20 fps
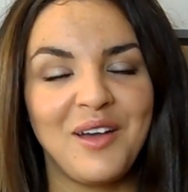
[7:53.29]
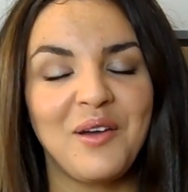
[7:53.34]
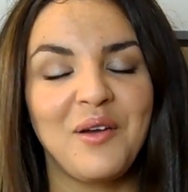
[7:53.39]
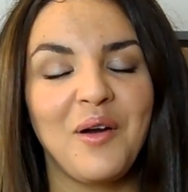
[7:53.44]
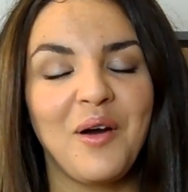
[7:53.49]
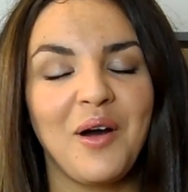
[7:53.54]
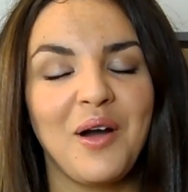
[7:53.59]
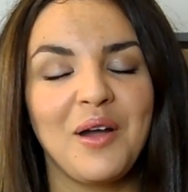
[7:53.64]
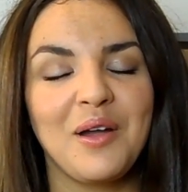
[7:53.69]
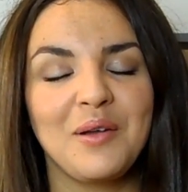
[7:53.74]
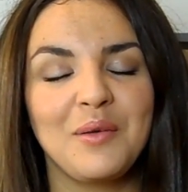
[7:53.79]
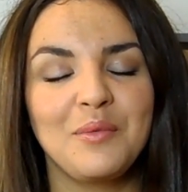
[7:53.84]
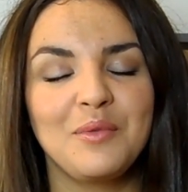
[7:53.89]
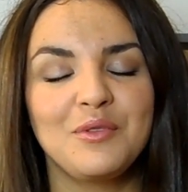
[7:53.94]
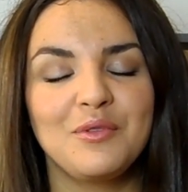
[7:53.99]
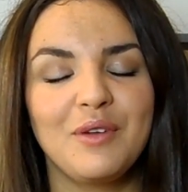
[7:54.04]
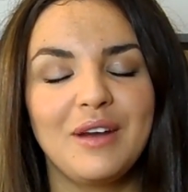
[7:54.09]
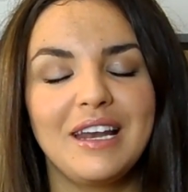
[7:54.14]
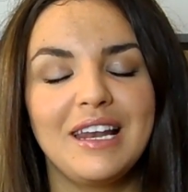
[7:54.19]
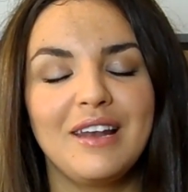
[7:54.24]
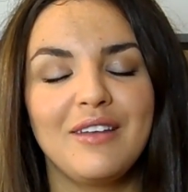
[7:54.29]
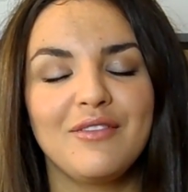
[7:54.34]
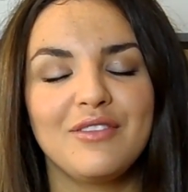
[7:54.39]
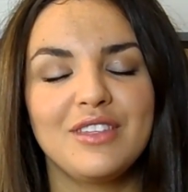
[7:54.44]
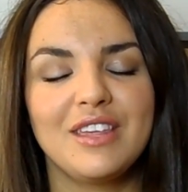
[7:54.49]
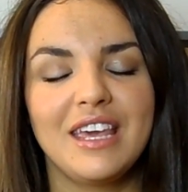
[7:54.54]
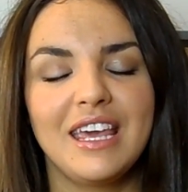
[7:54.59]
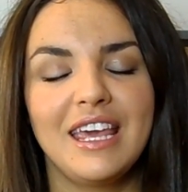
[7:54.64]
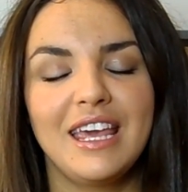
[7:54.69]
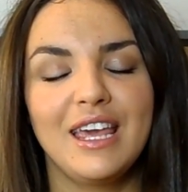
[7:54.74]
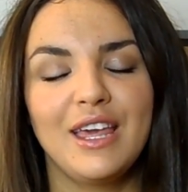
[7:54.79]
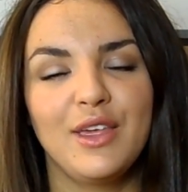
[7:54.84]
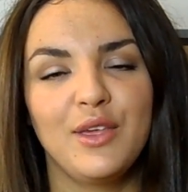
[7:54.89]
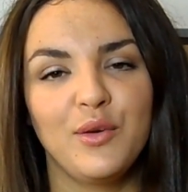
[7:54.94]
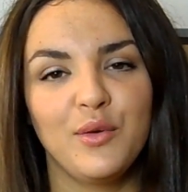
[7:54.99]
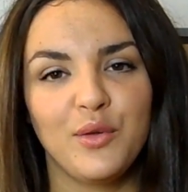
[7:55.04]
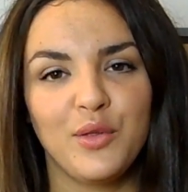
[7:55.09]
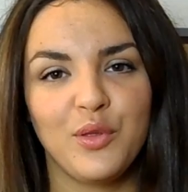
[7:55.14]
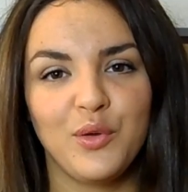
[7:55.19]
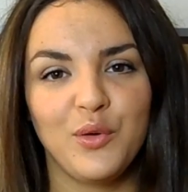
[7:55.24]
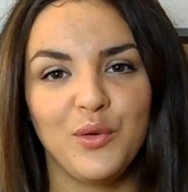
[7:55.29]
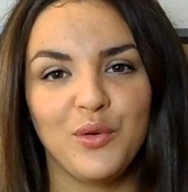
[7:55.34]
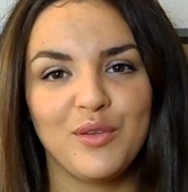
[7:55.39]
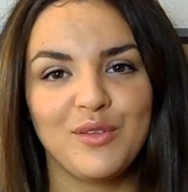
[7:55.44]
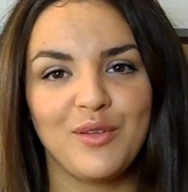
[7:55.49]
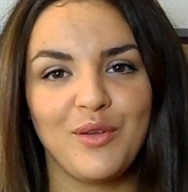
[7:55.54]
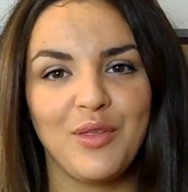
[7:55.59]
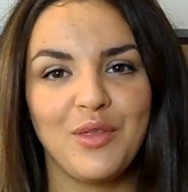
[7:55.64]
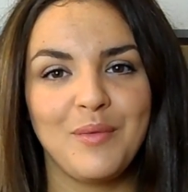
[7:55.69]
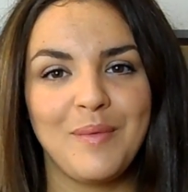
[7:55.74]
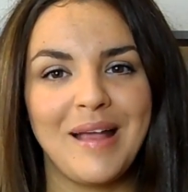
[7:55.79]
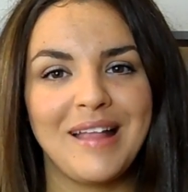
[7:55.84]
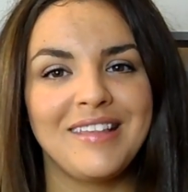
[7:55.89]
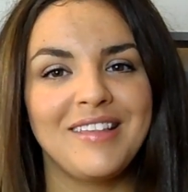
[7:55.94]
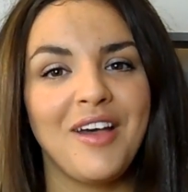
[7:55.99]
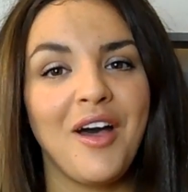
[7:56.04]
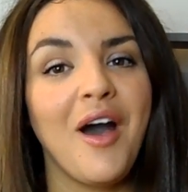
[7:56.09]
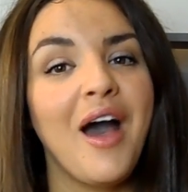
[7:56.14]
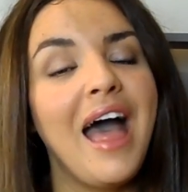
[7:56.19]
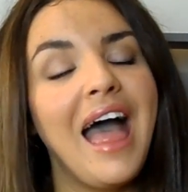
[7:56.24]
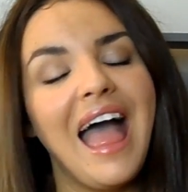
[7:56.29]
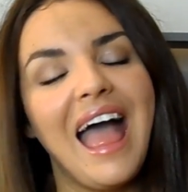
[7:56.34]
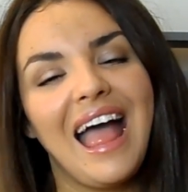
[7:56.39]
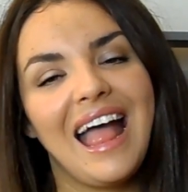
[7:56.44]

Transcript: So I would really love to hear your thoughts on the matter,